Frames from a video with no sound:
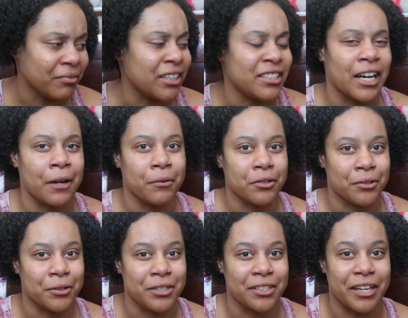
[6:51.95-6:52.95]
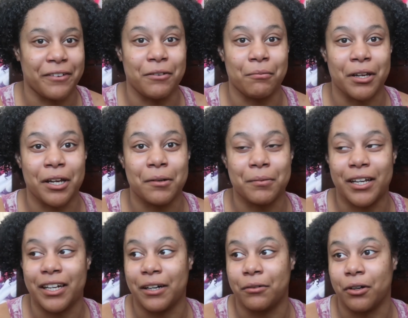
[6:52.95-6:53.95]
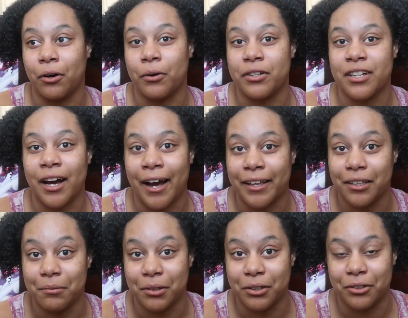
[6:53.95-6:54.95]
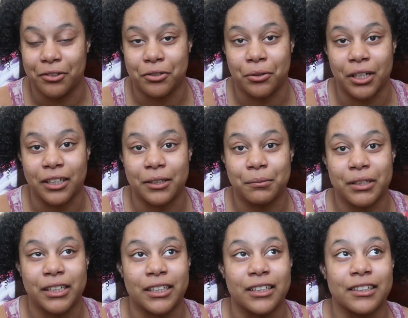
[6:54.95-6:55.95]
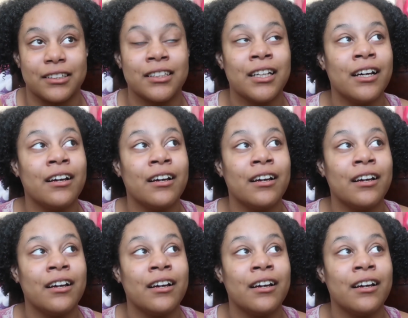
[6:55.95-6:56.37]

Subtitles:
My dad was always giving me them, and I would always hide them under the toilet because